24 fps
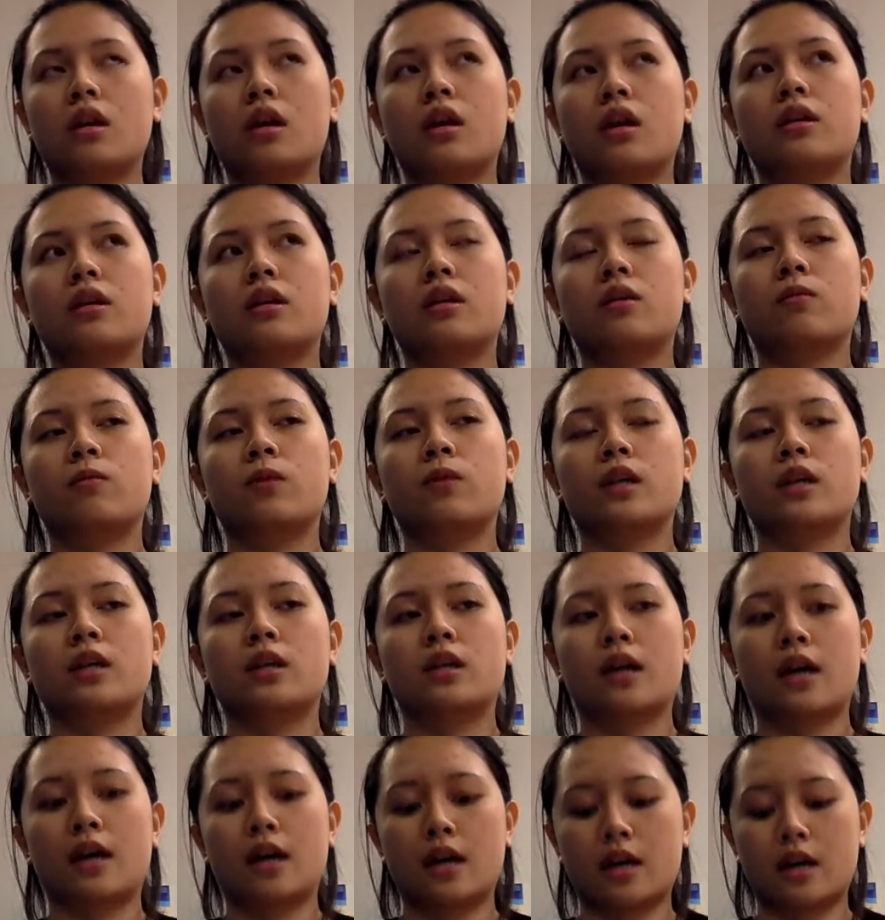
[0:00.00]
And then when he
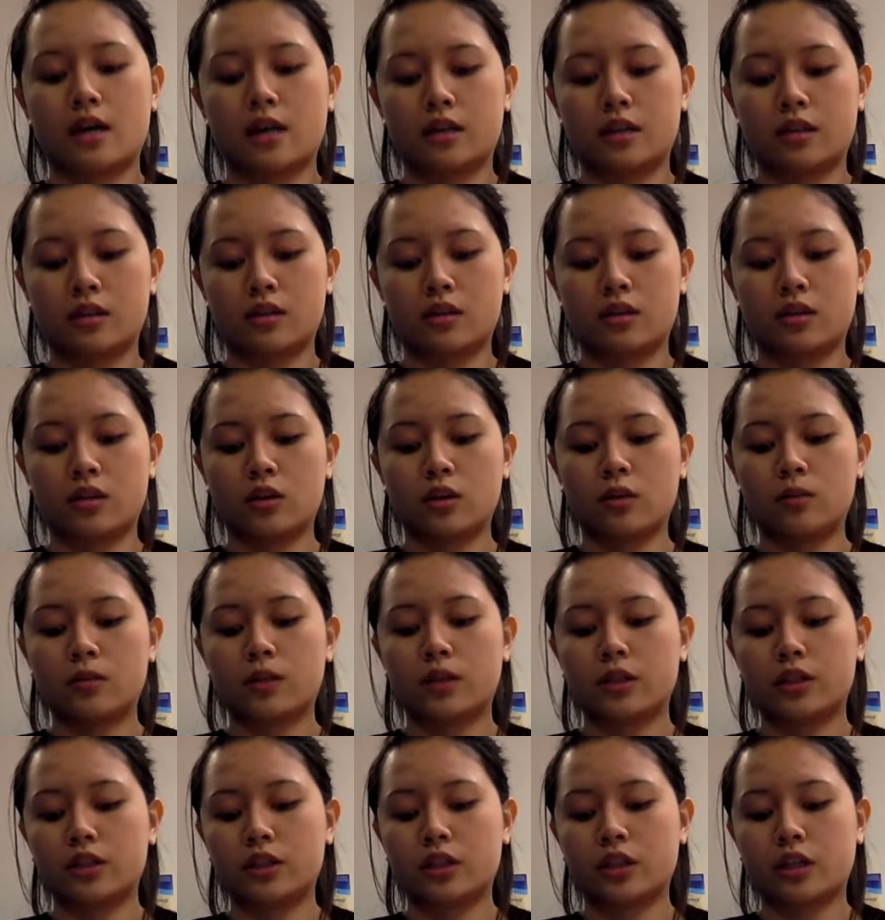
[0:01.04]
has low
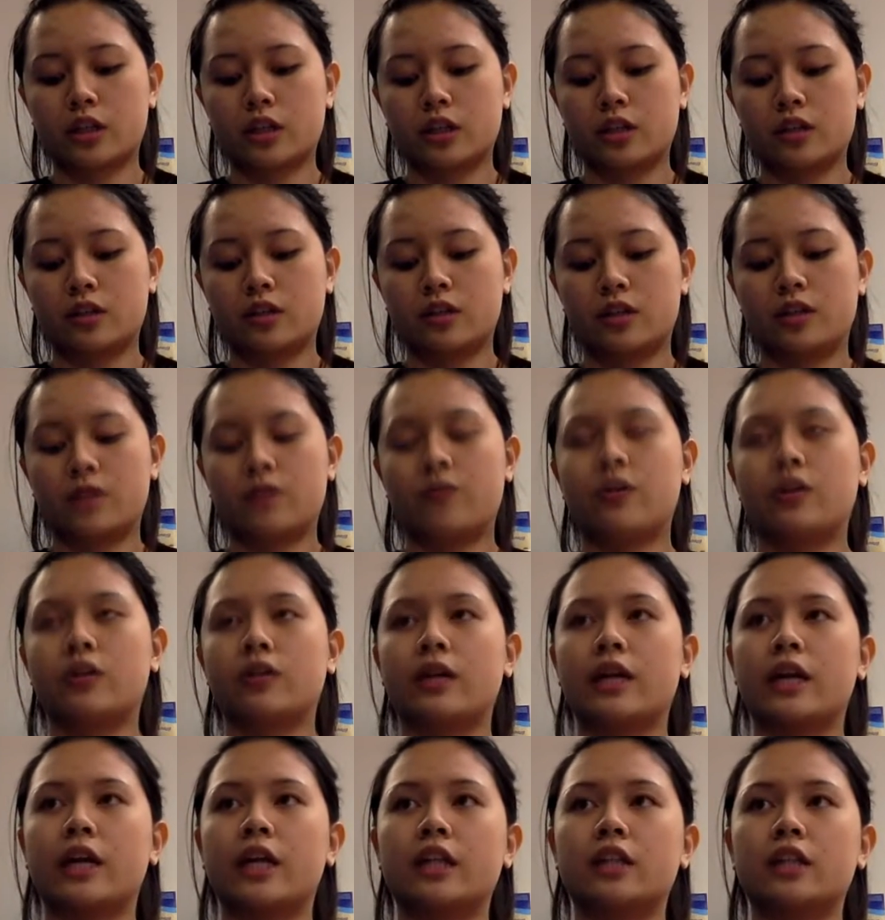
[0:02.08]
blood sugar, he's going to
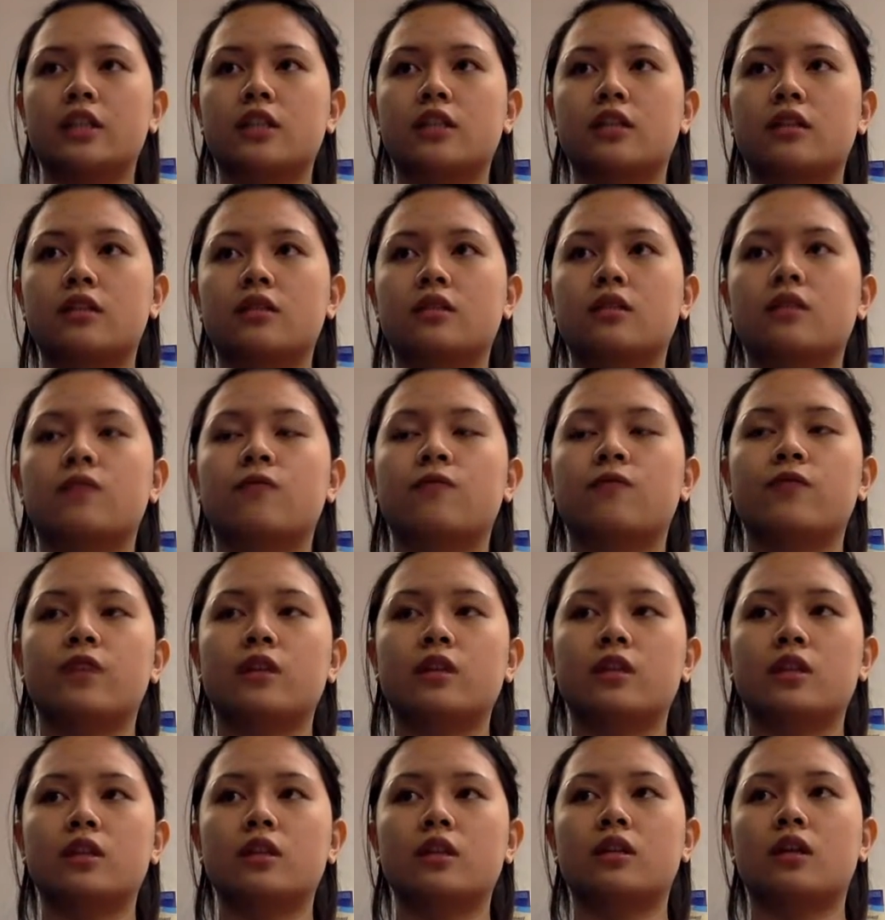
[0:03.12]
feel anxious,
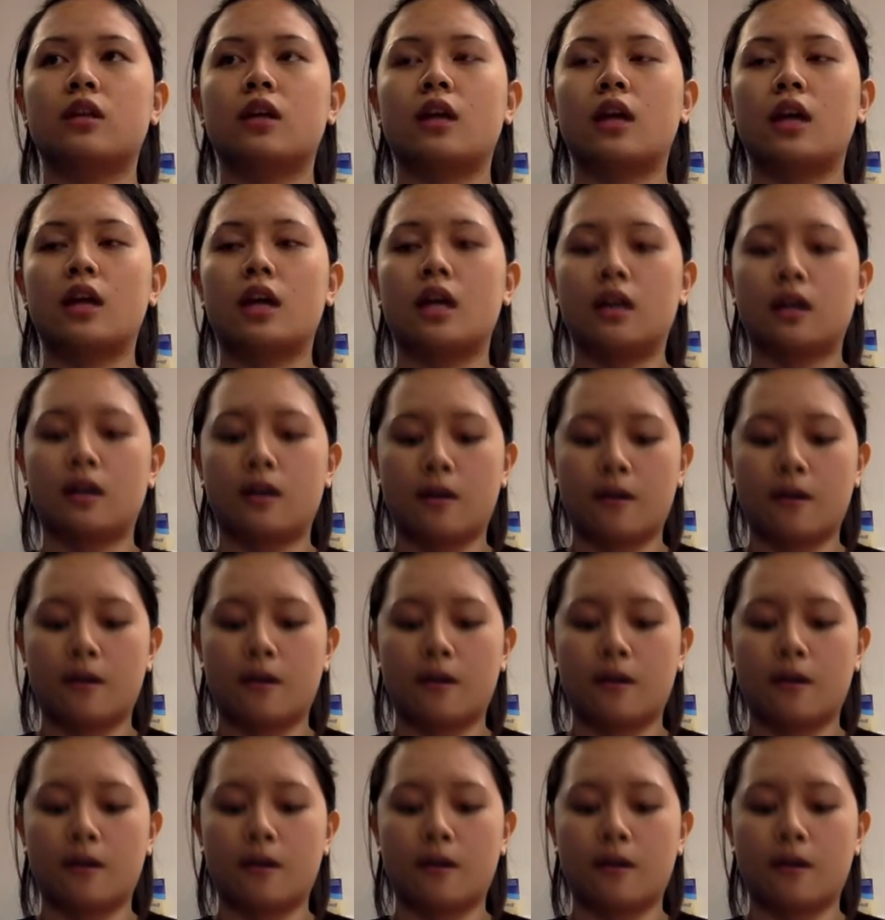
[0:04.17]
confusion, and